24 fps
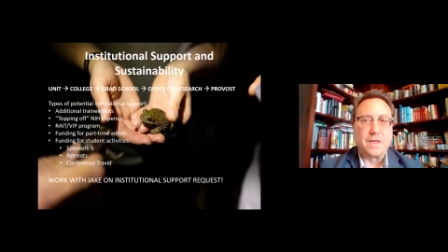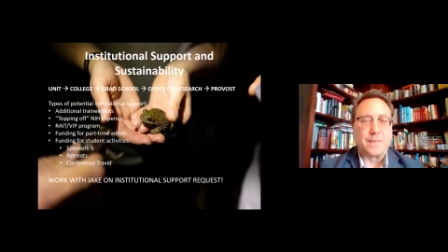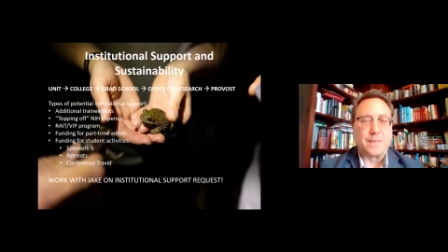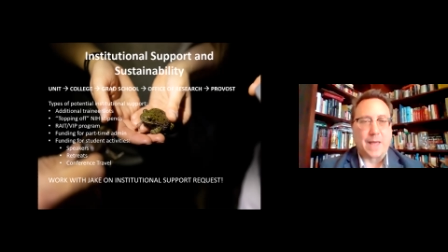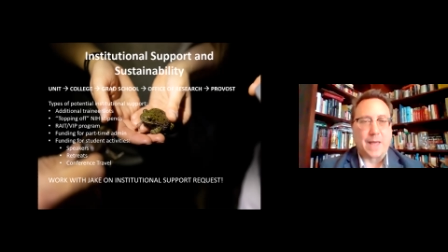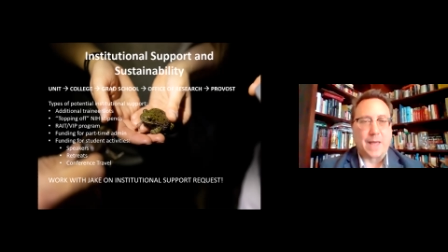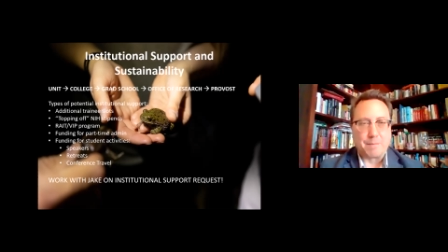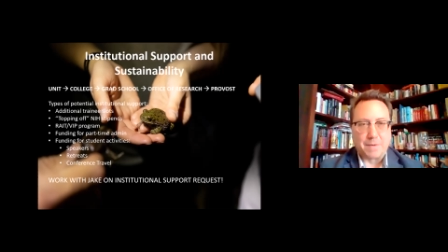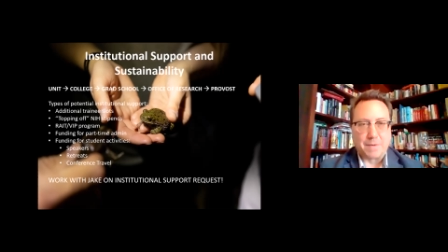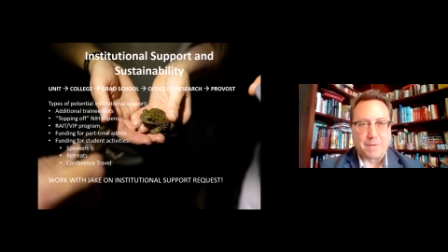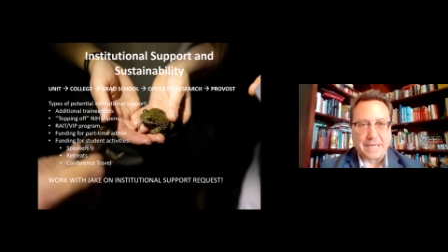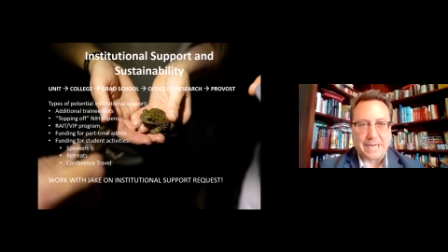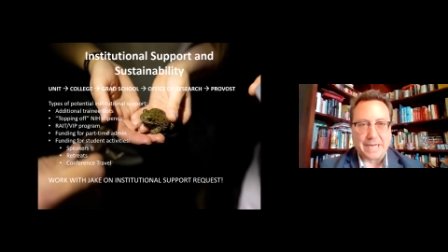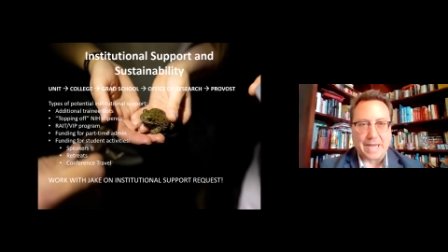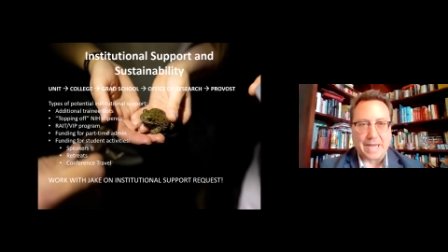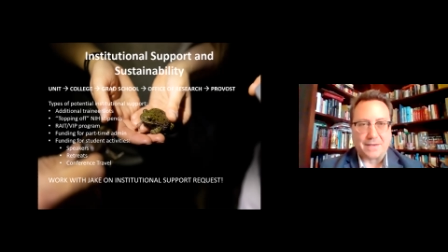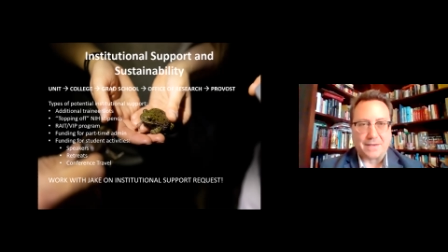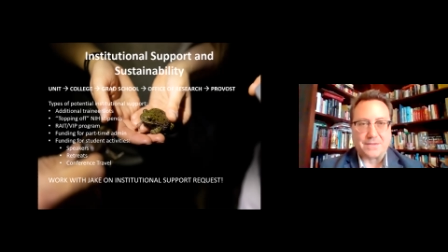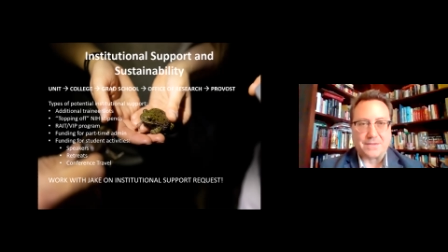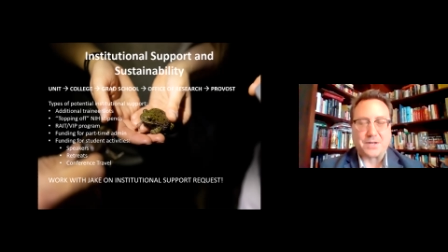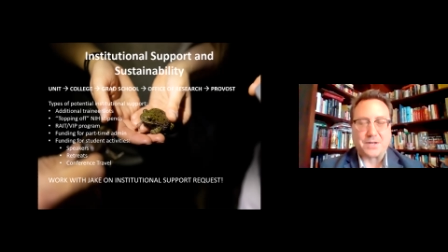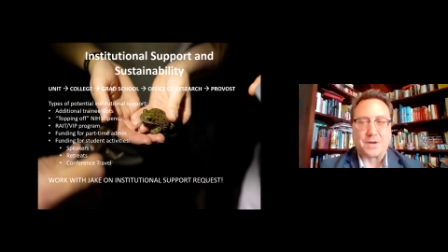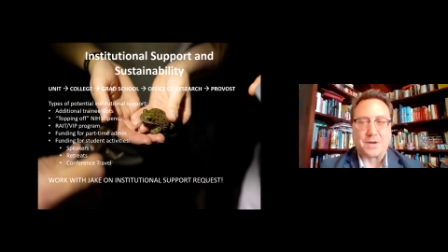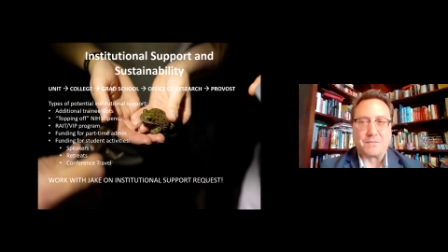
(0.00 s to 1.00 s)
that money
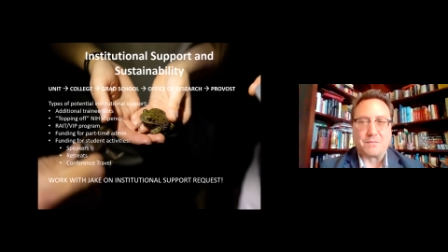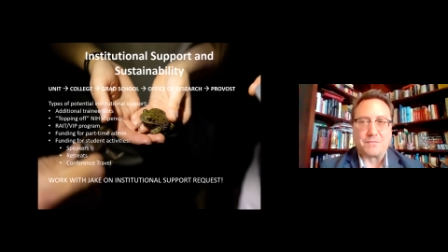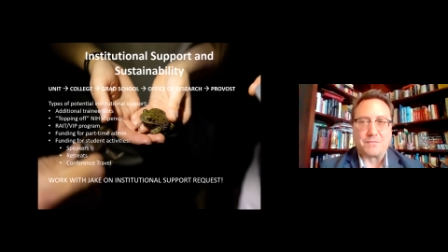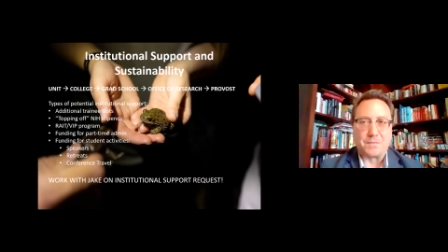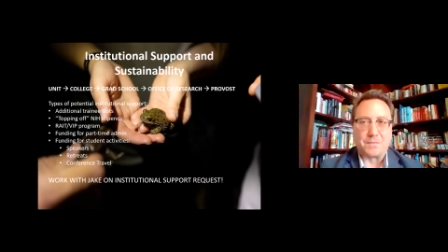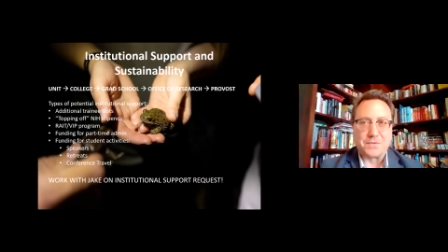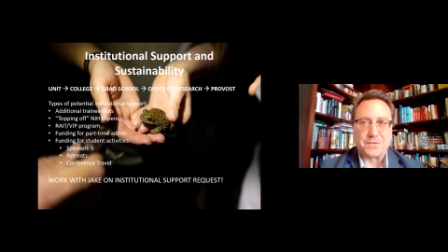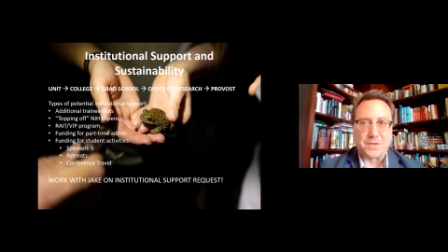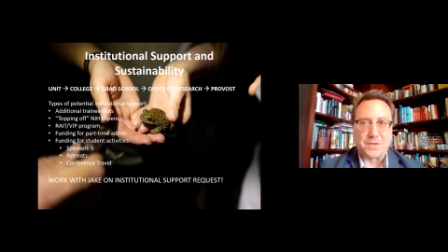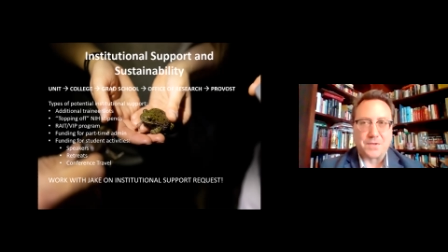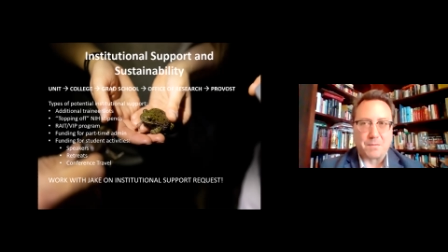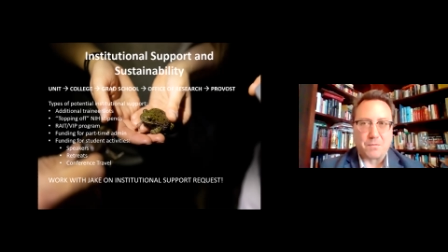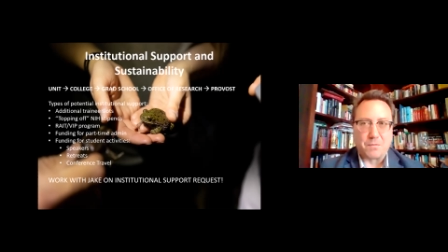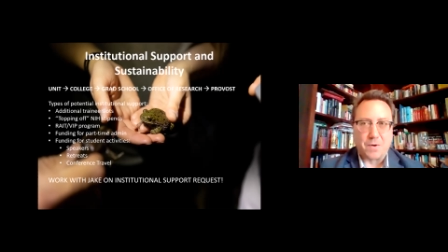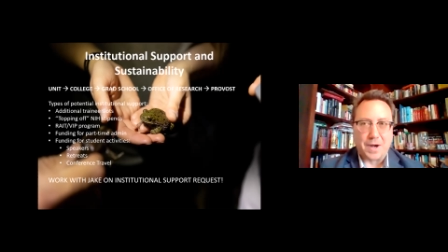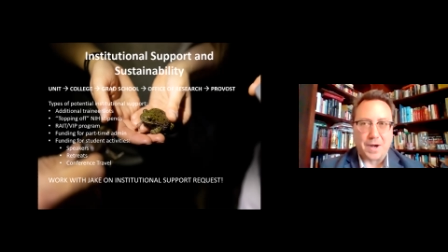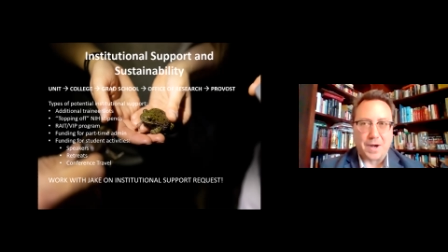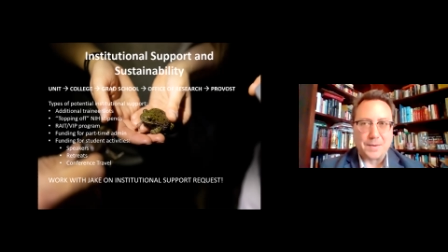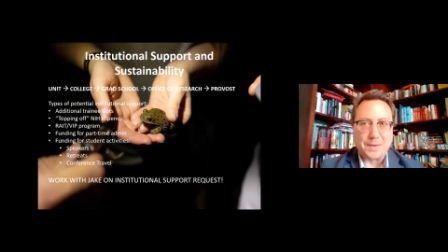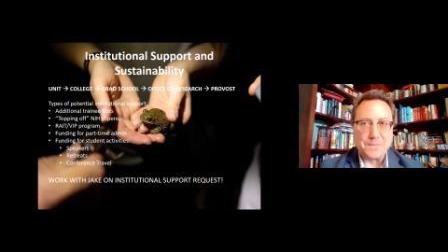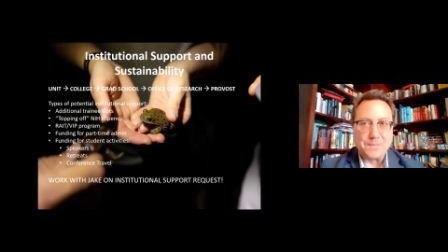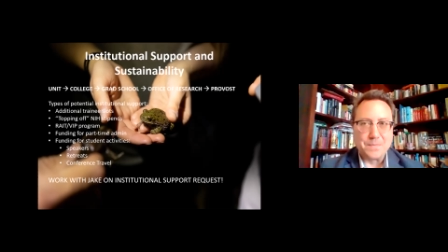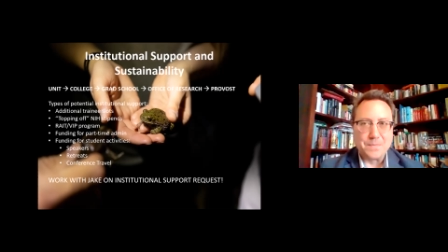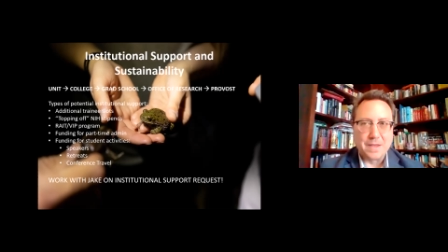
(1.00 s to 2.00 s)
has to come from
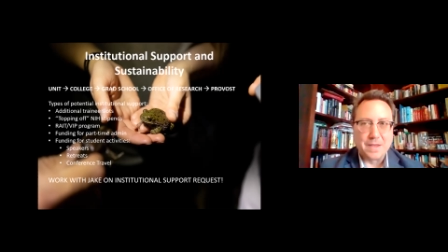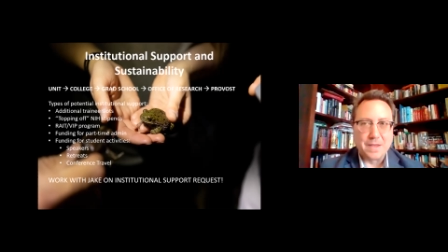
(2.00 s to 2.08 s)
somewhere.